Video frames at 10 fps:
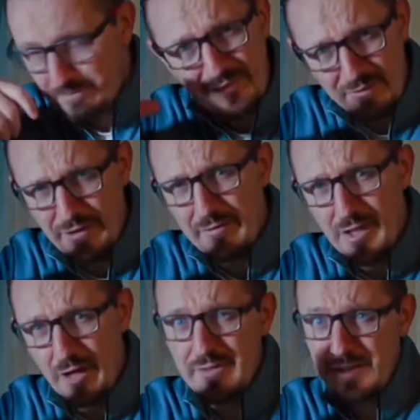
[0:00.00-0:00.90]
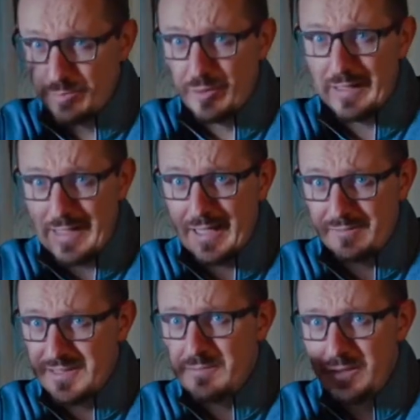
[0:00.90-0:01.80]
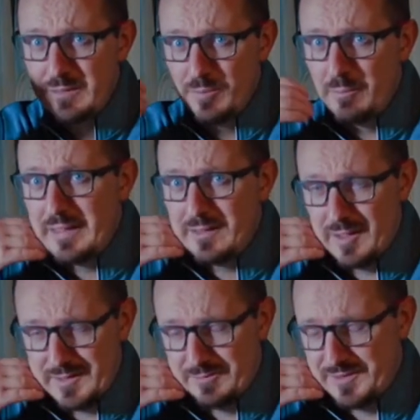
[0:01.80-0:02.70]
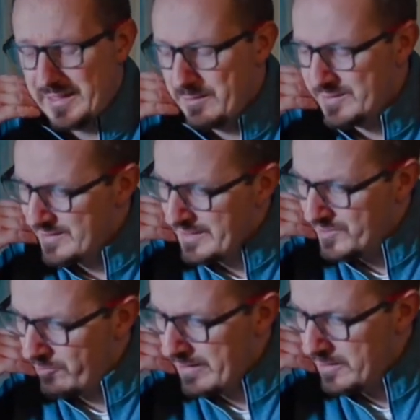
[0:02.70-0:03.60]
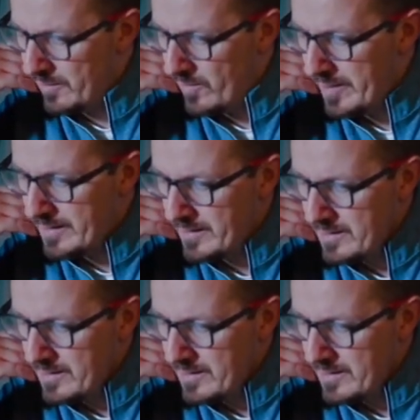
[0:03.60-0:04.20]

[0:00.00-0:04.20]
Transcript: Very obvious, but again, I've seen people make lots of silly mistakes already online.